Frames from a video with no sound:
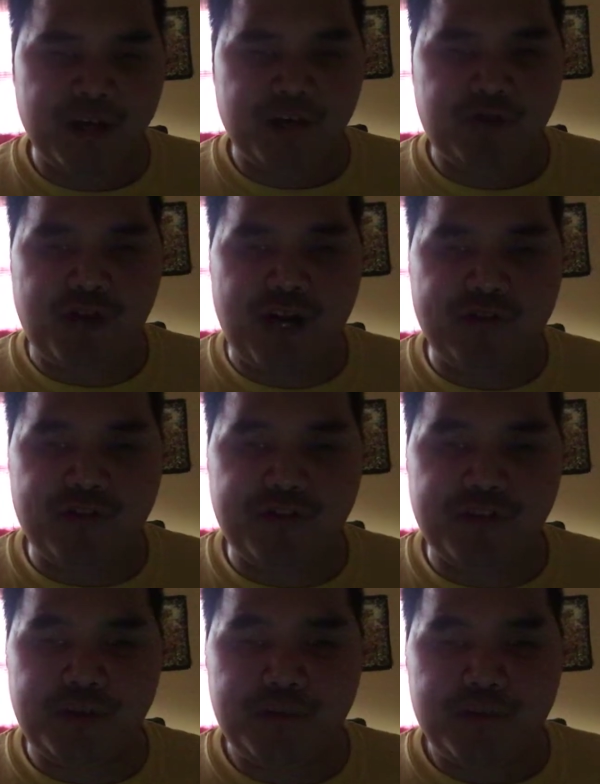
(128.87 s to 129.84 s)
So
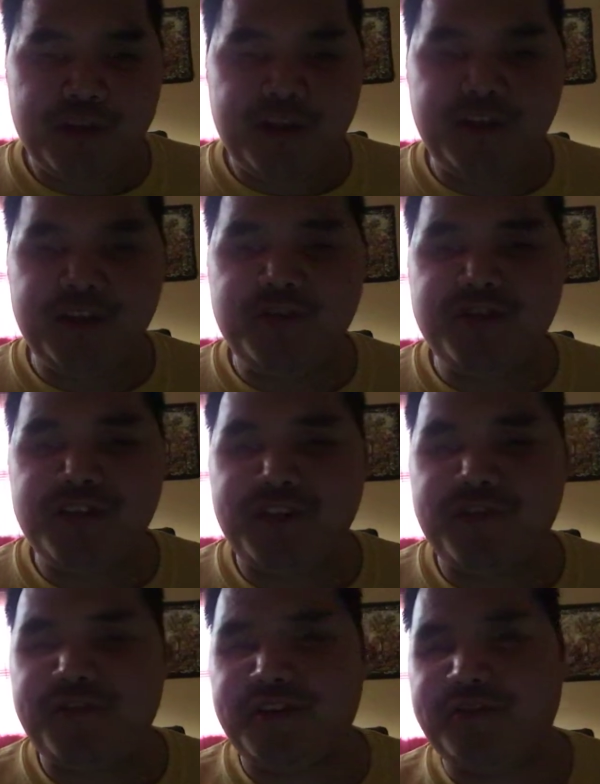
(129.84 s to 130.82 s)
obviously, the
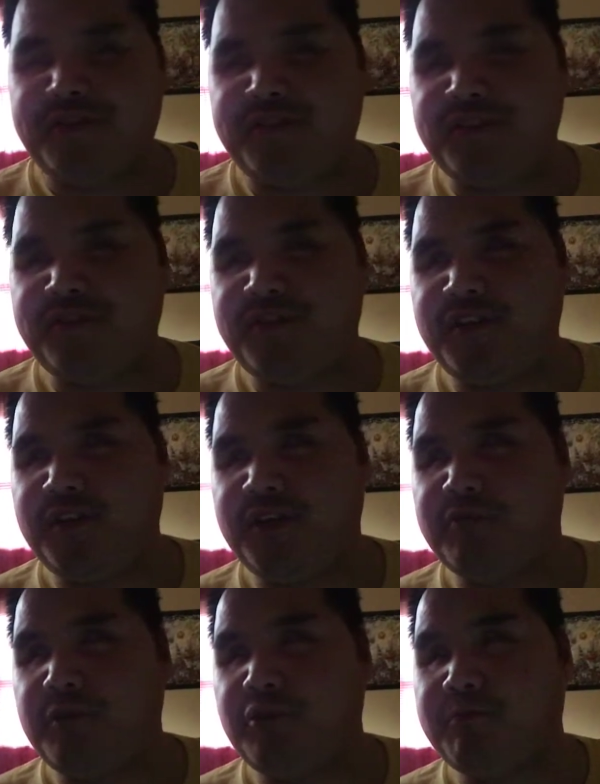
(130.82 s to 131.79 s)
DGX 660,
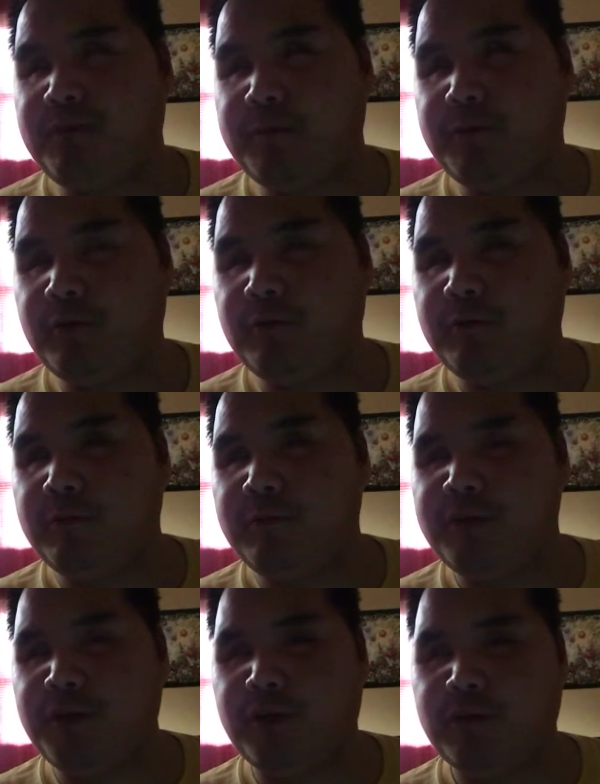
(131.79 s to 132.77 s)
as most people
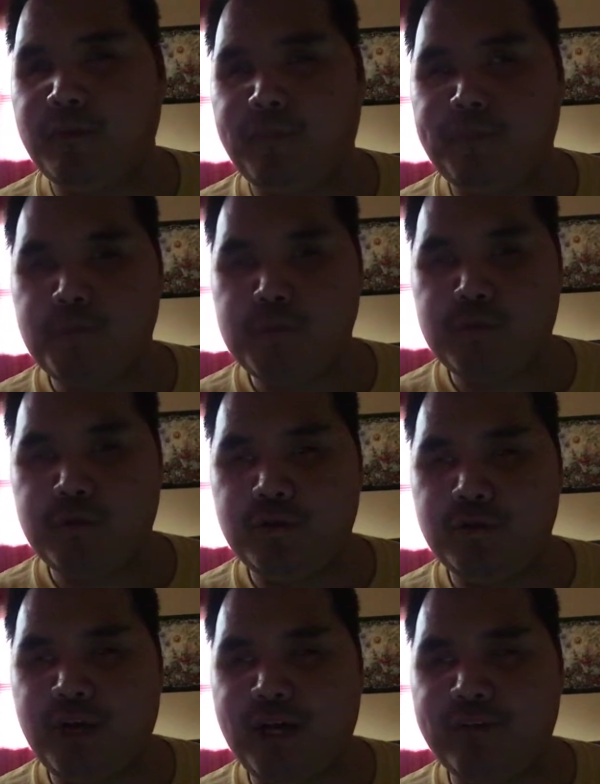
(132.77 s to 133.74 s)
know
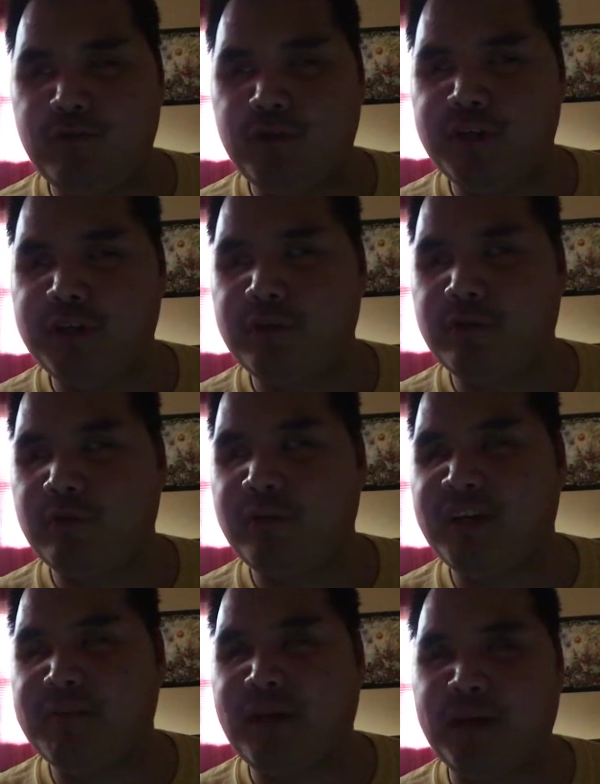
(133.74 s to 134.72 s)
who have one or
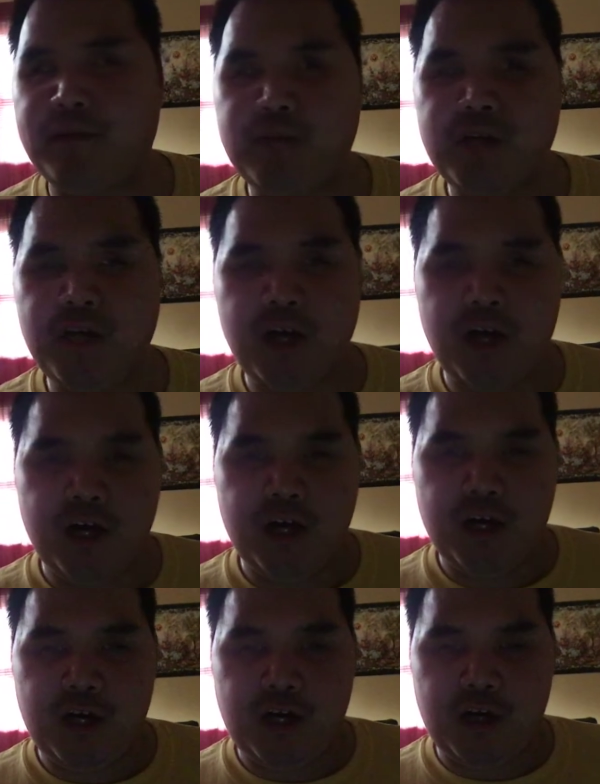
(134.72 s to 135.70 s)
read about them,
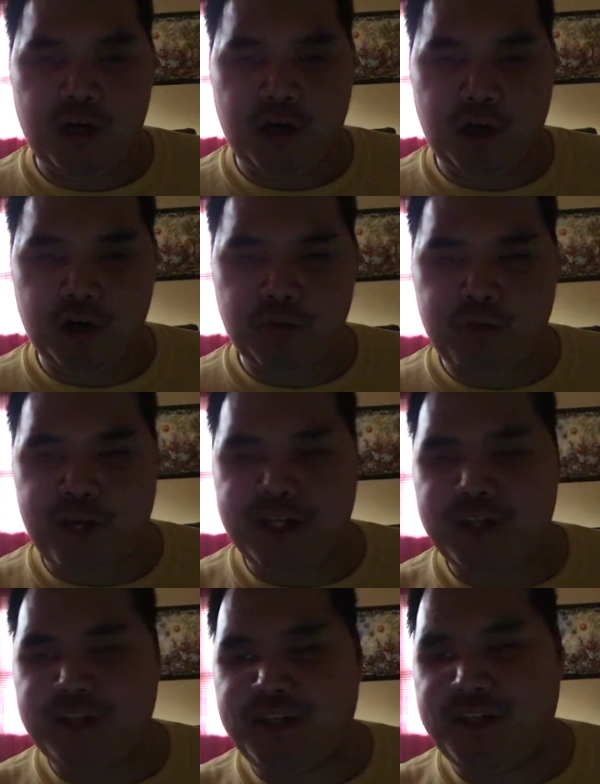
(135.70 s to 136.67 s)
are
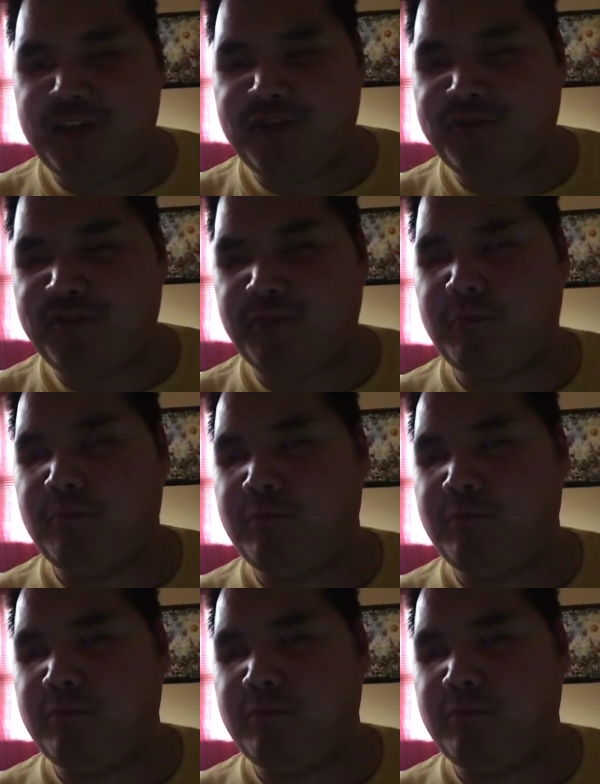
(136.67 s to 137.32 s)
weighted keys.